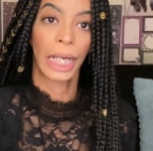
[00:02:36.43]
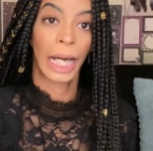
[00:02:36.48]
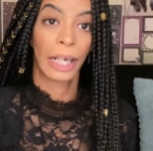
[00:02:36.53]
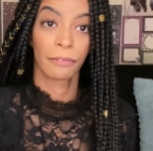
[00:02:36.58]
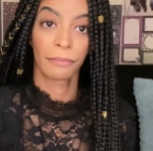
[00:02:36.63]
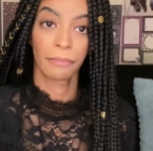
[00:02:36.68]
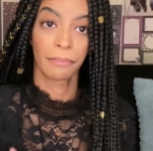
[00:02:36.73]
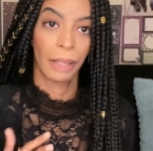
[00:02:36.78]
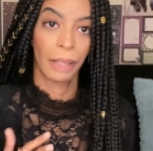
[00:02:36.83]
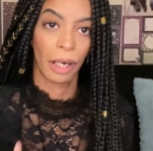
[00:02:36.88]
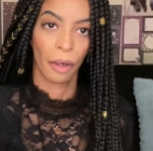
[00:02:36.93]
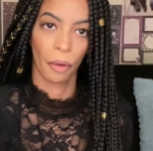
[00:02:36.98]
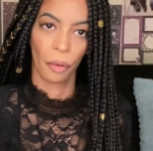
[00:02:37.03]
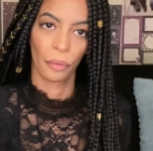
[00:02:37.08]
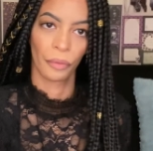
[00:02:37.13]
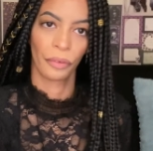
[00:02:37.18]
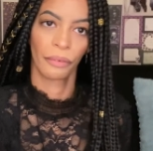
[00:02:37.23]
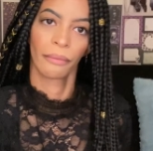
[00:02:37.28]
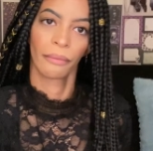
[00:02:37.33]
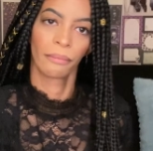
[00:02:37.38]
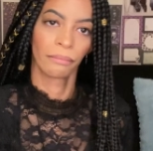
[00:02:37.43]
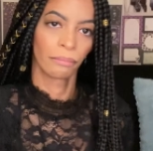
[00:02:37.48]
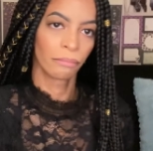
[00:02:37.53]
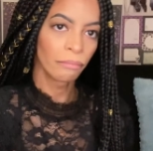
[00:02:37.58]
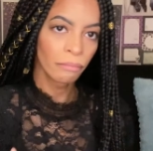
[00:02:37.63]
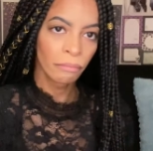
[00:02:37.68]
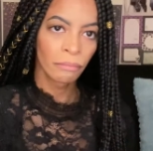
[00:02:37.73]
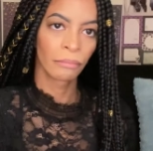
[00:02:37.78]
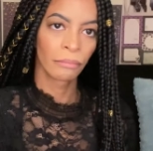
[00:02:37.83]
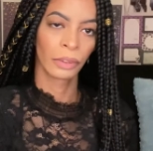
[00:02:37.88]
have my own
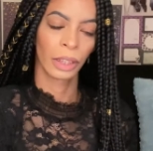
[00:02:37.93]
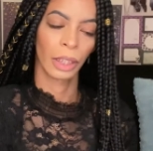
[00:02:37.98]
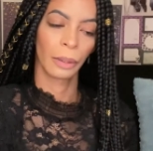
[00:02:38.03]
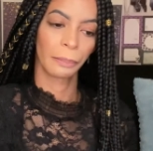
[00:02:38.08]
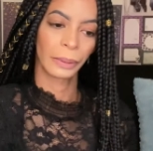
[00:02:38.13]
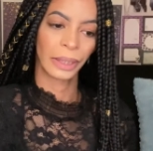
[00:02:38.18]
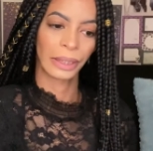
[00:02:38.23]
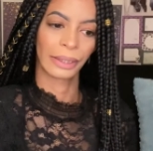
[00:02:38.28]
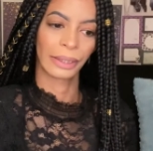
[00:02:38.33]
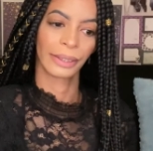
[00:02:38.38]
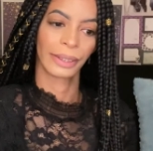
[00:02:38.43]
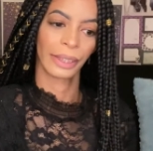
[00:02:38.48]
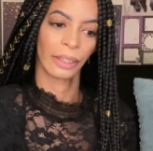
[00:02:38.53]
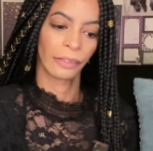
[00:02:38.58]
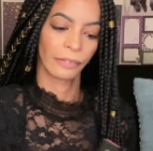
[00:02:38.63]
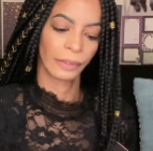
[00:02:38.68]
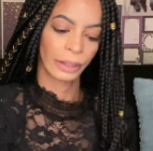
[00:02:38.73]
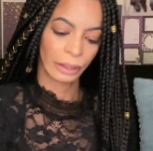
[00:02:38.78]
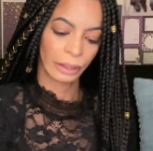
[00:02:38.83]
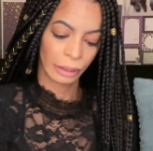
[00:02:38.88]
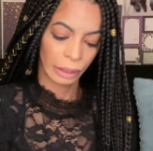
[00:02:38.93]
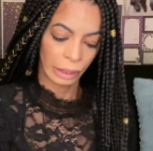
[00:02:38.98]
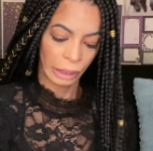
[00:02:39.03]
opinions of it,